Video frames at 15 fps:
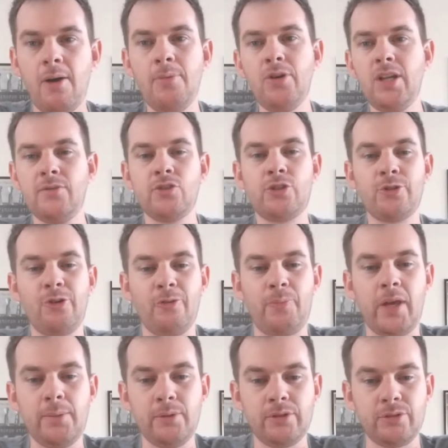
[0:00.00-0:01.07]
I'm not even sure if
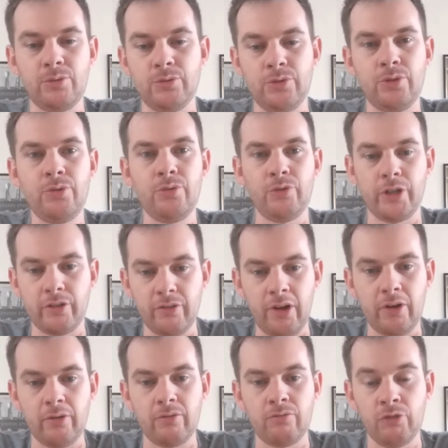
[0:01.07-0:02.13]
people still do Rick
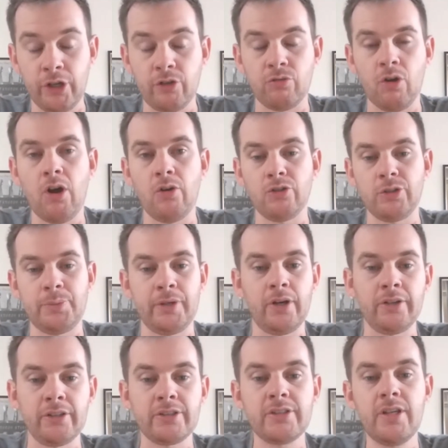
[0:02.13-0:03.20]
Roll, Rick Roll to be
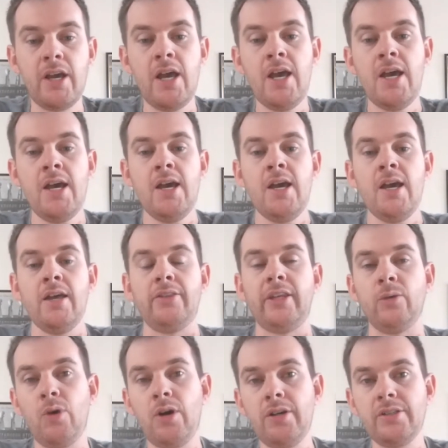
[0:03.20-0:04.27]
honest.
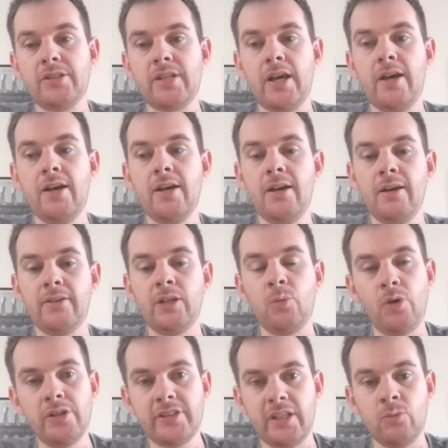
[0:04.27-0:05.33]
There was there
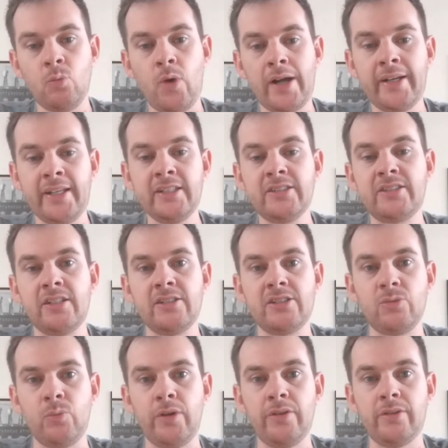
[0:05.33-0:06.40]
was one
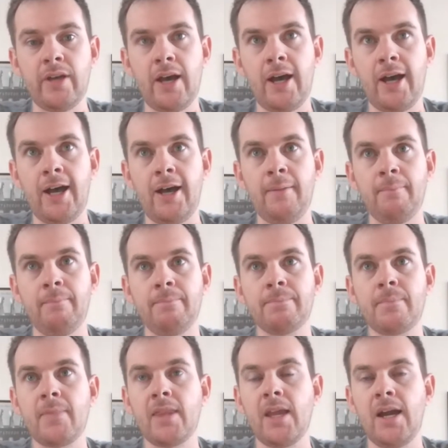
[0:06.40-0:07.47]
instance with um,
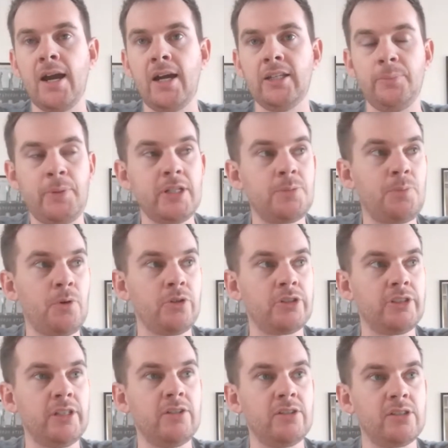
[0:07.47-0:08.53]
uh, the Pittsburgh
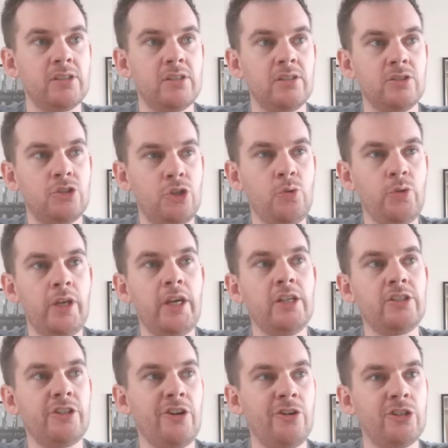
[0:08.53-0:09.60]
Steelers two
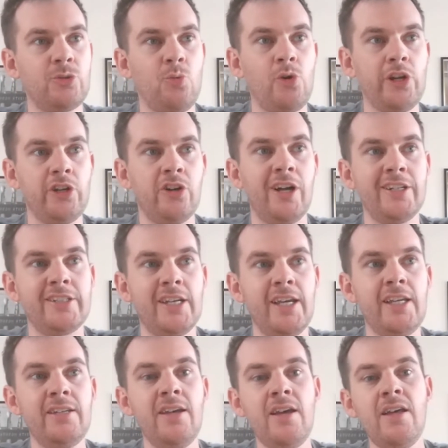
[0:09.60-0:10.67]
years ago in
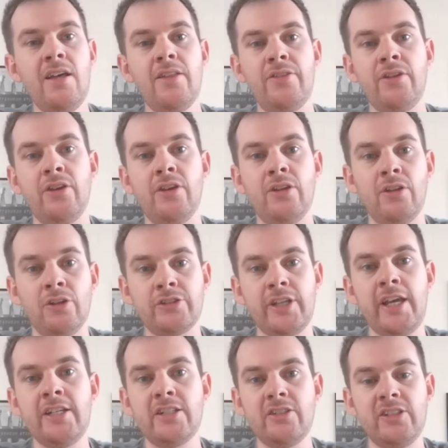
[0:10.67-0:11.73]
2019. The Los
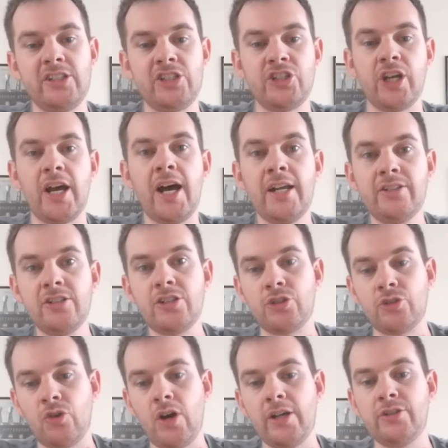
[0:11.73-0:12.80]
Angeles Chargers
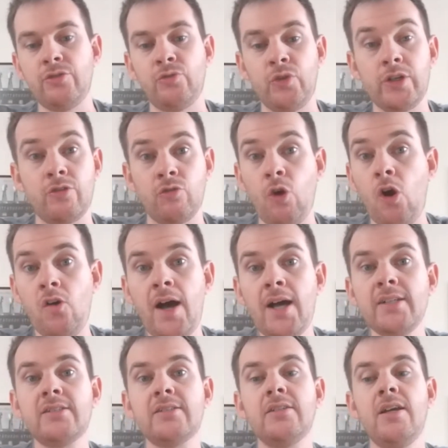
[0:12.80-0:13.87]
tried to Rick Roll
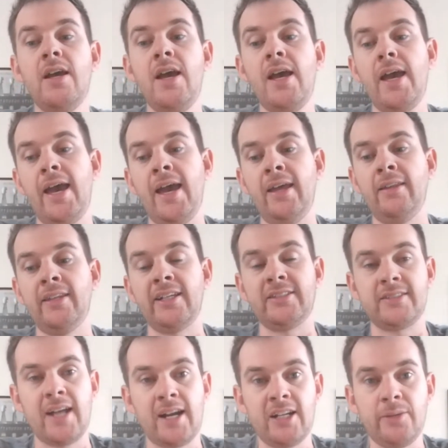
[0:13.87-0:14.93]
us, and they
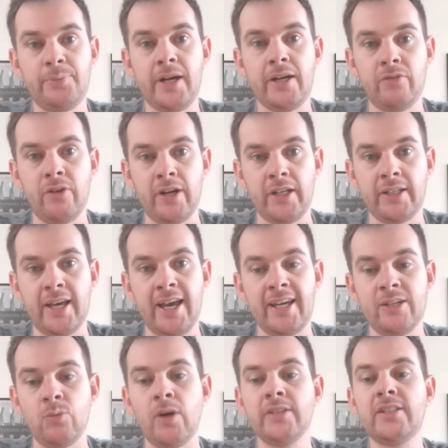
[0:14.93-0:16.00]
started to play
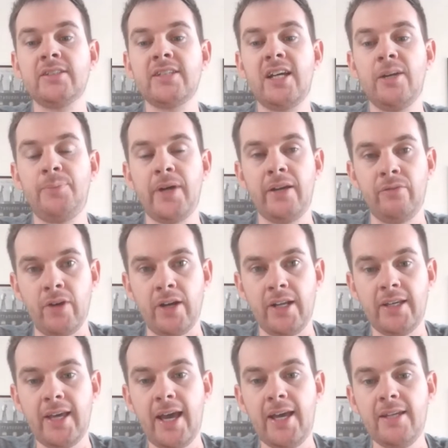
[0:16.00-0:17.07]
Renegade. Once they started playing
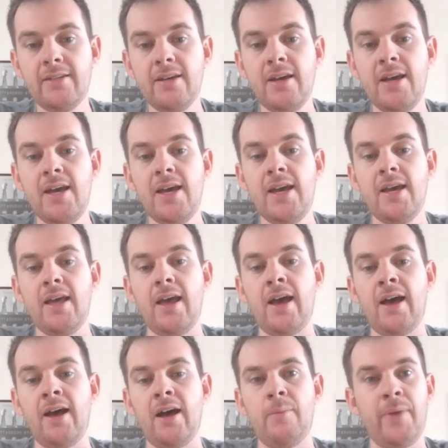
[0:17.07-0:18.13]
Renegade,
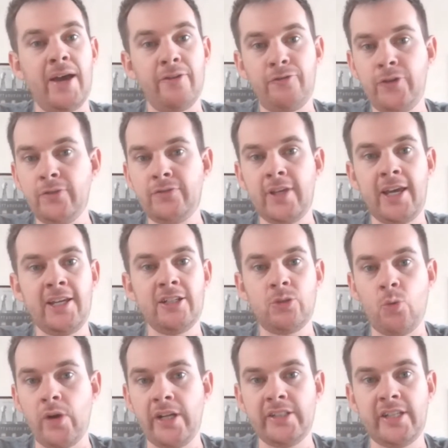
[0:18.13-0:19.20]
uh, about 15,
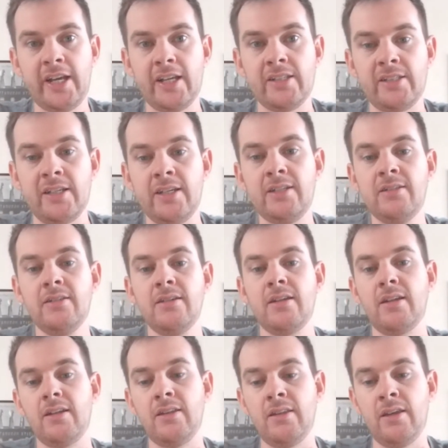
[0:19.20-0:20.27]
20 seconds in,
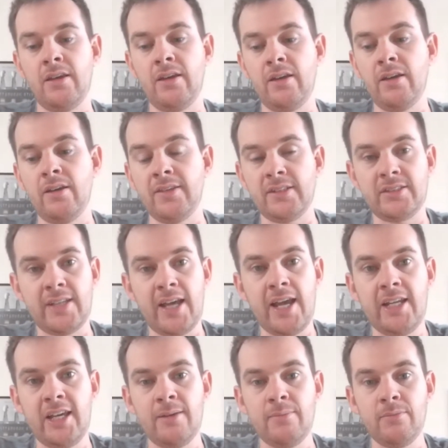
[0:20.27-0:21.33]
the the
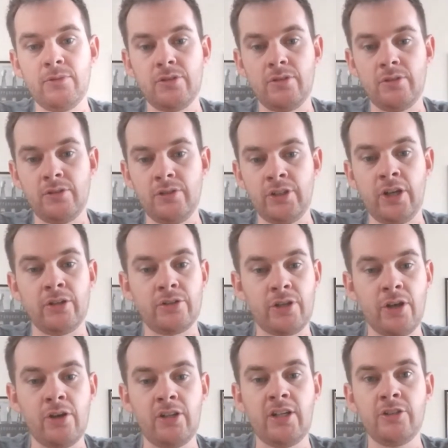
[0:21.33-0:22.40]
stadium you know,
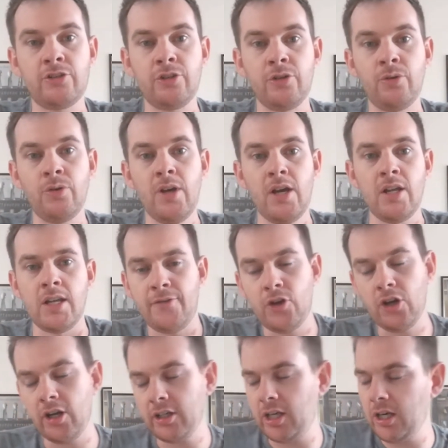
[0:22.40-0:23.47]
turn it into never
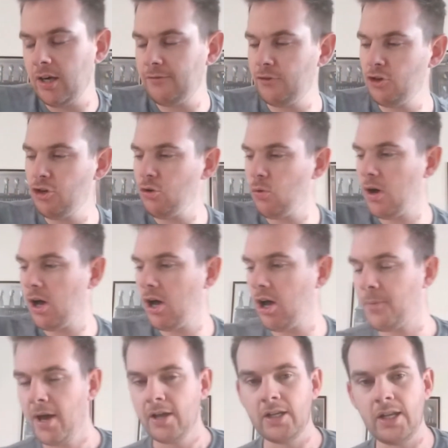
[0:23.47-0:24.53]
gonna give you
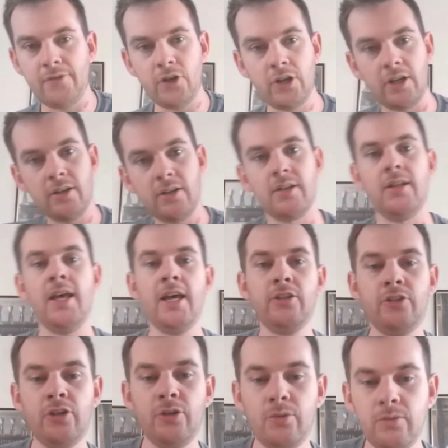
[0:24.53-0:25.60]
up, never gonna
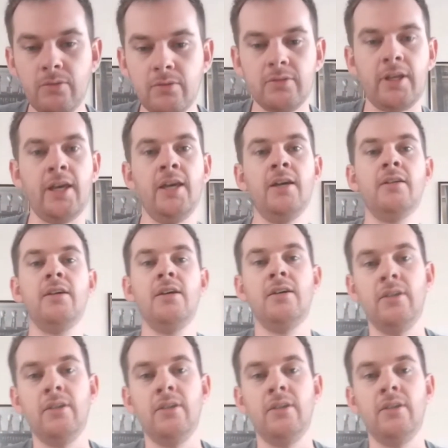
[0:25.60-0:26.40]
let you down,